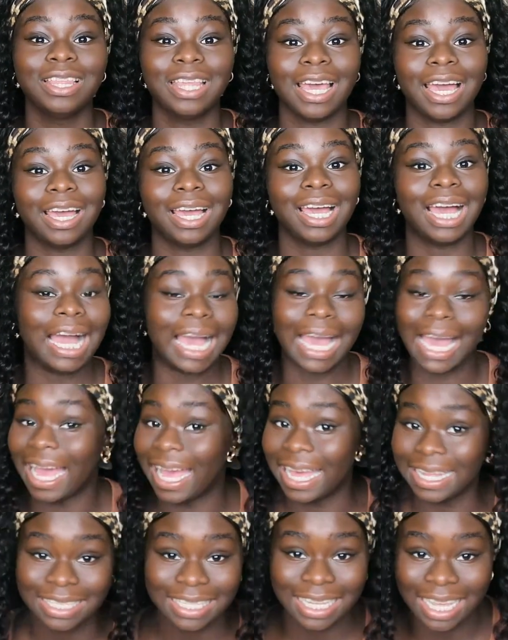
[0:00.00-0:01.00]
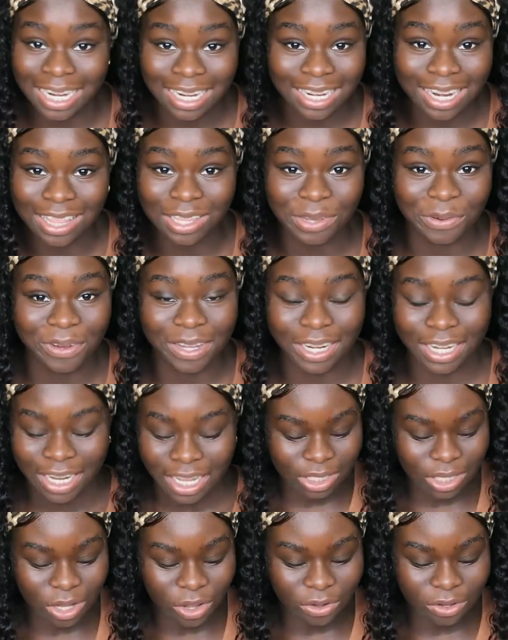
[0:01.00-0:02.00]
that I had to get another one.
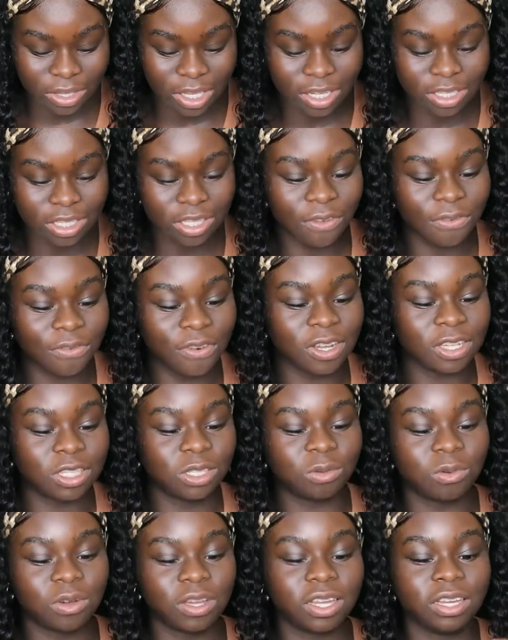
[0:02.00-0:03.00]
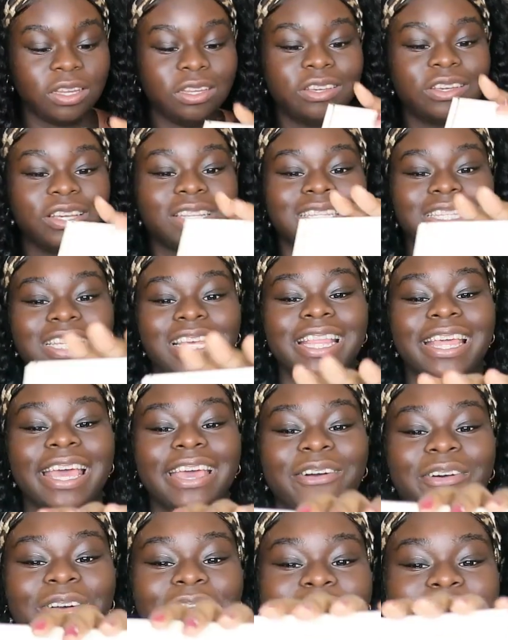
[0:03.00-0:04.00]
So here's the first one. You can see
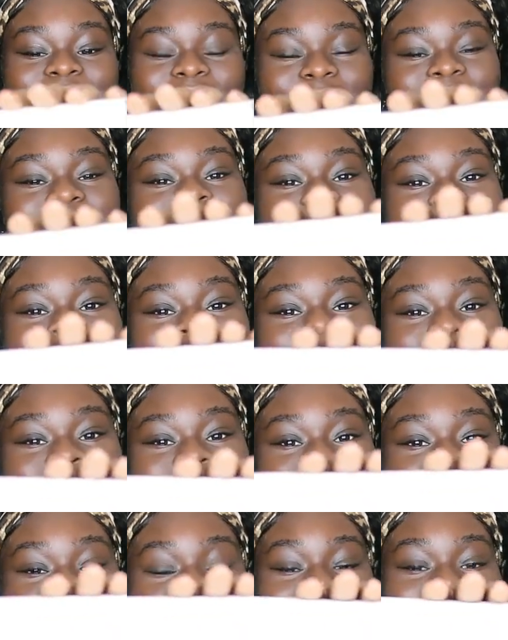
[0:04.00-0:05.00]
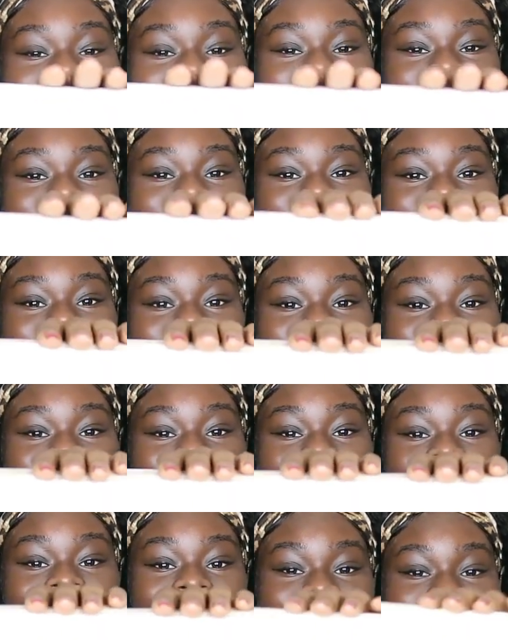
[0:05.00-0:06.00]
they always have this cute little packaging,